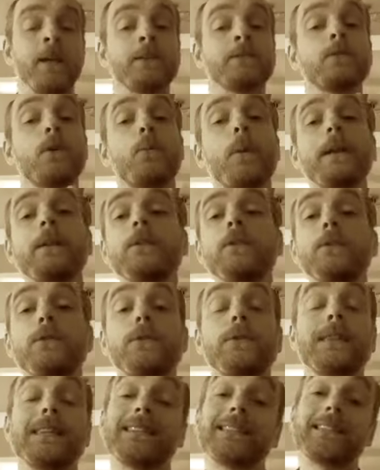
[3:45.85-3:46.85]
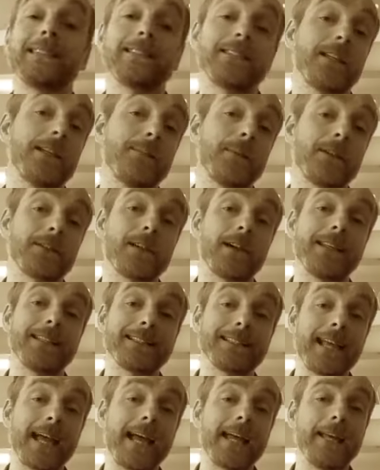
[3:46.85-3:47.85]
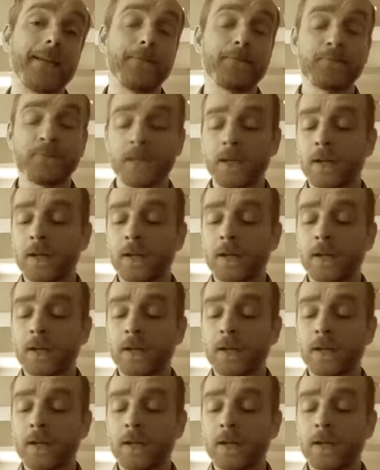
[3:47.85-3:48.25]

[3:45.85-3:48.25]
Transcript: So when you use this system, as I say,